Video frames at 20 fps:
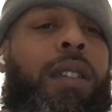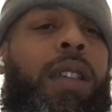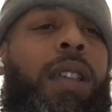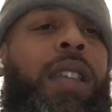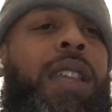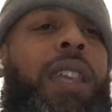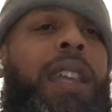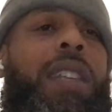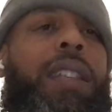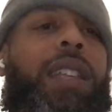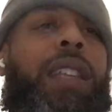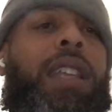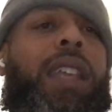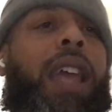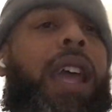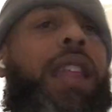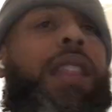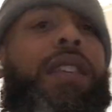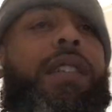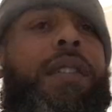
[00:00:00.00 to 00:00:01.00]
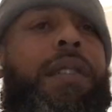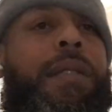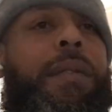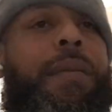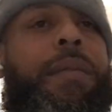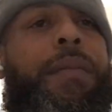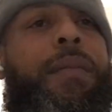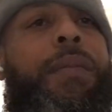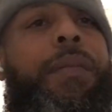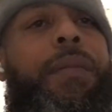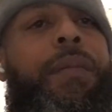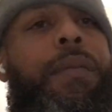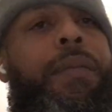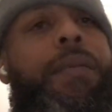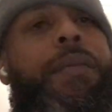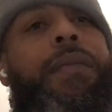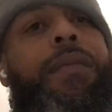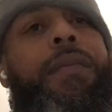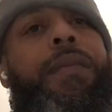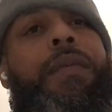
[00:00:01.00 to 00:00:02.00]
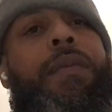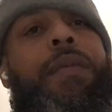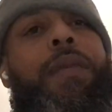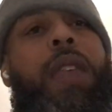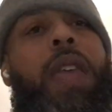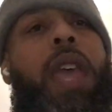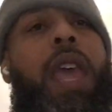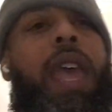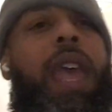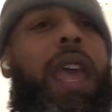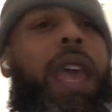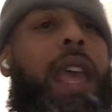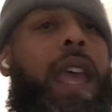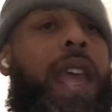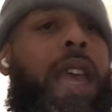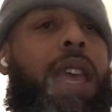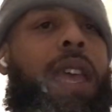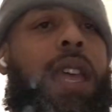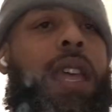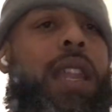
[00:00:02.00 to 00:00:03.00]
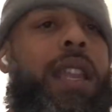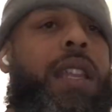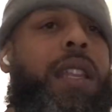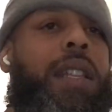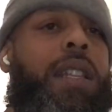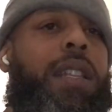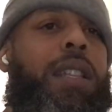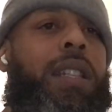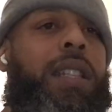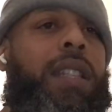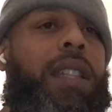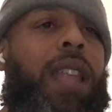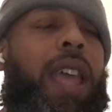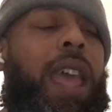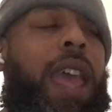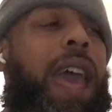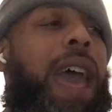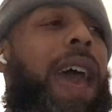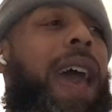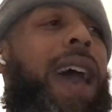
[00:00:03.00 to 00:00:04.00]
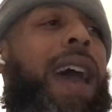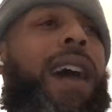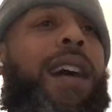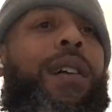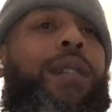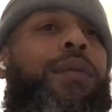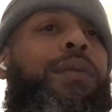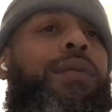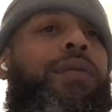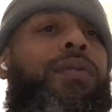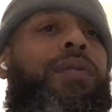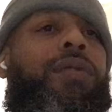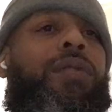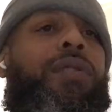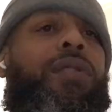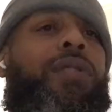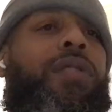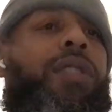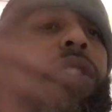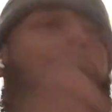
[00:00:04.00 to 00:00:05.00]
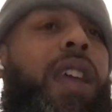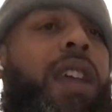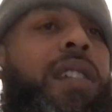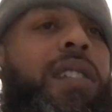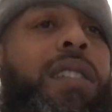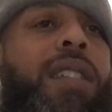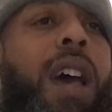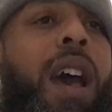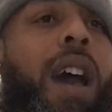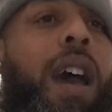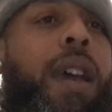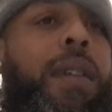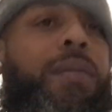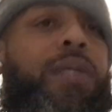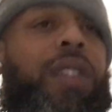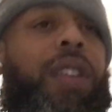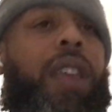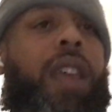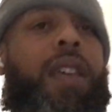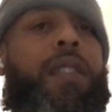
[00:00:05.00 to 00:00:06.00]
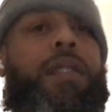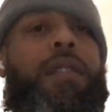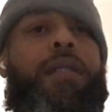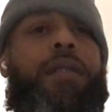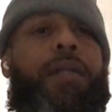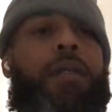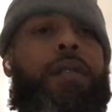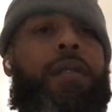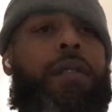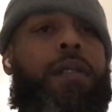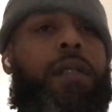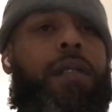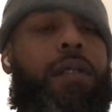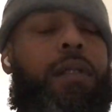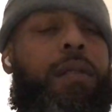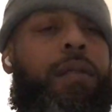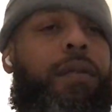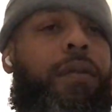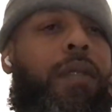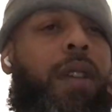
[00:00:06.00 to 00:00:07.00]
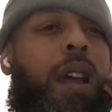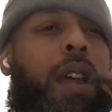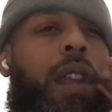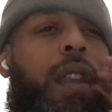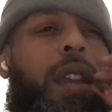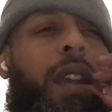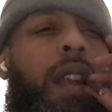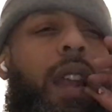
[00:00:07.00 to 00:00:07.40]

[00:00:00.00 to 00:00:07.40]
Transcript: get together and they have their time together, right?